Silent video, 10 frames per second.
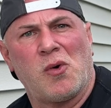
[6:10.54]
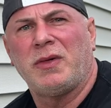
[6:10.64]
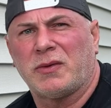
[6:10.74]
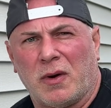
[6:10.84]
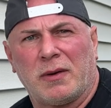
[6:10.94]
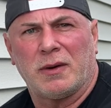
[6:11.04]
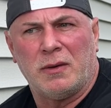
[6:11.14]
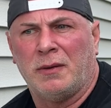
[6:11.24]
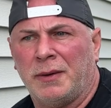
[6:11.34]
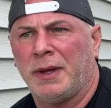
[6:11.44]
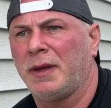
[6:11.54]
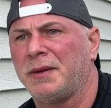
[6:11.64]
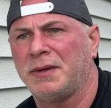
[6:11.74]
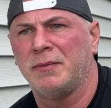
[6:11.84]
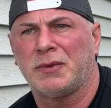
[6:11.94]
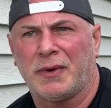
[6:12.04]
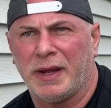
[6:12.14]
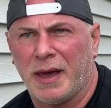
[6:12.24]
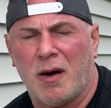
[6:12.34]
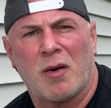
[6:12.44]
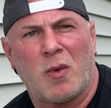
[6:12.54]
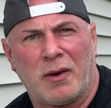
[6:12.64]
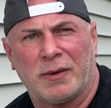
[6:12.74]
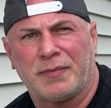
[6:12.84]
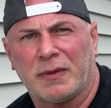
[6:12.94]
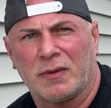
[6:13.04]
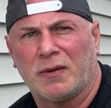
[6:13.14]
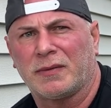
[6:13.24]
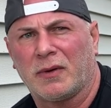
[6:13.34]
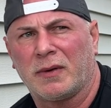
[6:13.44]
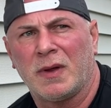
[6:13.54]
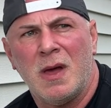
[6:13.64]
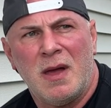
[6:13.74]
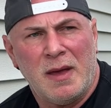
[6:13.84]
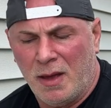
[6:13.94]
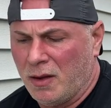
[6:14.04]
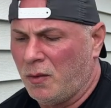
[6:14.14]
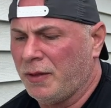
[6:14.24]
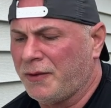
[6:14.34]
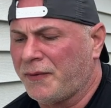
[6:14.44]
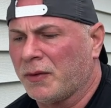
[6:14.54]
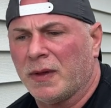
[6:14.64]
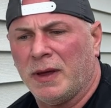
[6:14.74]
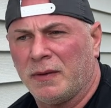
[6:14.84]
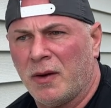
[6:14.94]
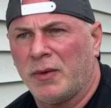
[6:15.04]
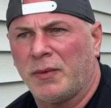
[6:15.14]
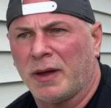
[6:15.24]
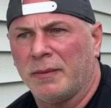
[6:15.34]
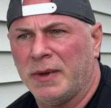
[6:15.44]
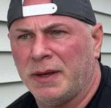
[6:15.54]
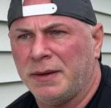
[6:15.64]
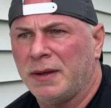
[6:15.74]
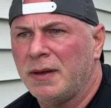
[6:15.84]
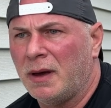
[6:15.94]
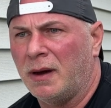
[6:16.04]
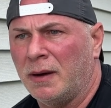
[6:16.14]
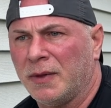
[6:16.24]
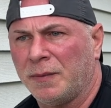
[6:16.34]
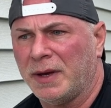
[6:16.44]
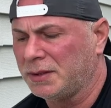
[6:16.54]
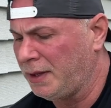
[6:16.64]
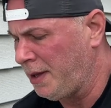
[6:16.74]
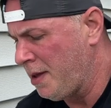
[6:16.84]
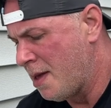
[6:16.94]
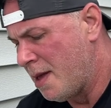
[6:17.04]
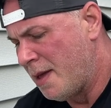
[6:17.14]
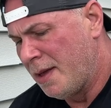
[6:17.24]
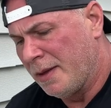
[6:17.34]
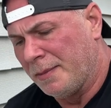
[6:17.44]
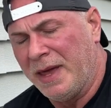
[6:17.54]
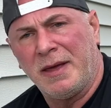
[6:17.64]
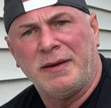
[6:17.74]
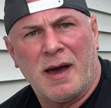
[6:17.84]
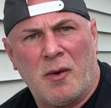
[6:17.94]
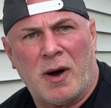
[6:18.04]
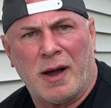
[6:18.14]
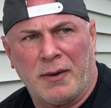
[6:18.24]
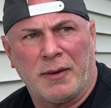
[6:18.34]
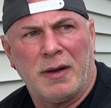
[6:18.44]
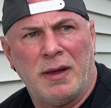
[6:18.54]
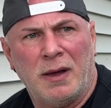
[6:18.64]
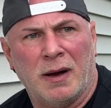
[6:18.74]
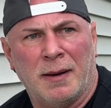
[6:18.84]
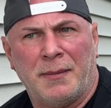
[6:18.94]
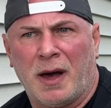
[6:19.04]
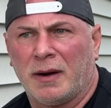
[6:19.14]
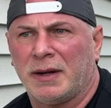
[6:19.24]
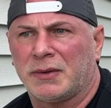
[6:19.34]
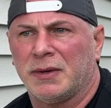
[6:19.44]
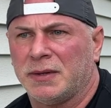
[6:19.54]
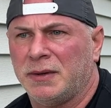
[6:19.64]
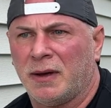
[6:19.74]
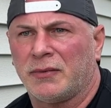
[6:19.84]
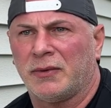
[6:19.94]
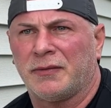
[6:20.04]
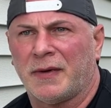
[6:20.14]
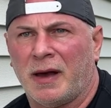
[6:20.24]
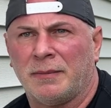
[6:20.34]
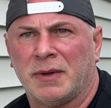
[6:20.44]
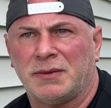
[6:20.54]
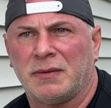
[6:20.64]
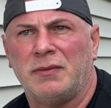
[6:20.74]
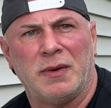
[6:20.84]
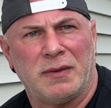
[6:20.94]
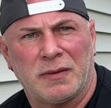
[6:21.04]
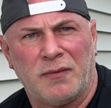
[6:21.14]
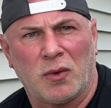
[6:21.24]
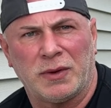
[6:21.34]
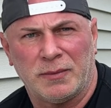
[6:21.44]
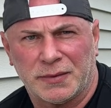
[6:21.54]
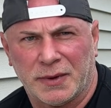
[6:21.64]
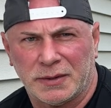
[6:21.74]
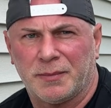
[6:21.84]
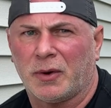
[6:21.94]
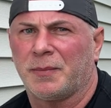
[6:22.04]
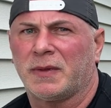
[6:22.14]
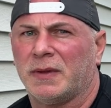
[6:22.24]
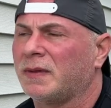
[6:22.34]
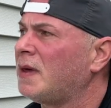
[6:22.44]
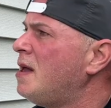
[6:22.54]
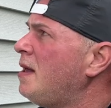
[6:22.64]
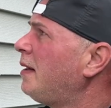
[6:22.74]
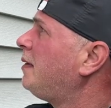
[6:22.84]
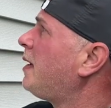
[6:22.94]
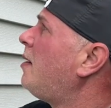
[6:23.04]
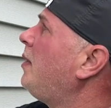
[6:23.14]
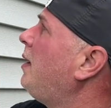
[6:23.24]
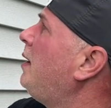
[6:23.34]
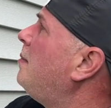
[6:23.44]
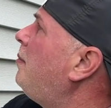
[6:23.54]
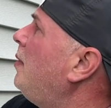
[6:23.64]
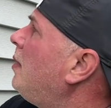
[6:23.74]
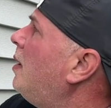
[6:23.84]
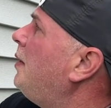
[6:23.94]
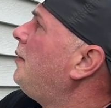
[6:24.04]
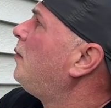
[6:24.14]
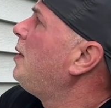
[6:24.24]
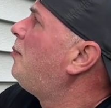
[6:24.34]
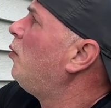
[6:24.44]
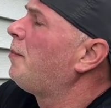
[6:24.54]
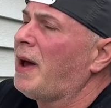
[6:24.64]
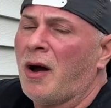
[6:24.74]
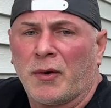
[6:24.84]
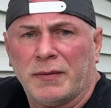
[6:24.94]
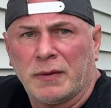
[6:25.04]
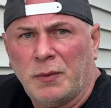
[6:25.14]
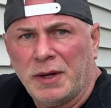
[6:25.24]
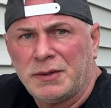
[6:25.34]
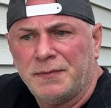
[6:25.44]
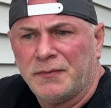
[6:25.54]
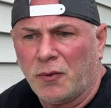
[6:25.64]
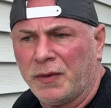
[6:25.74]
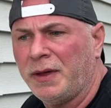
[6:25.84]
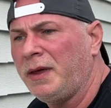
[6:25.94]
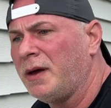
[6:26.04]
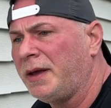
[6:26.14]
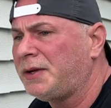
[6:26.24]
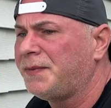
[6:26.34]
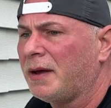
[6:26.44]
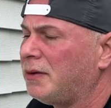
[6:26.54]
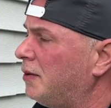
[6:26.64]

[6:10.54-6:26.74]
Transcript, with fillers: we start on demonstrating how I wired up this soft start, one of the first things I would recommend, um, especially being a DIYer, um, not electrician, not certified, but just doing this for demonstration purposes, is that we we pull the power at the switch for the uh, HVAC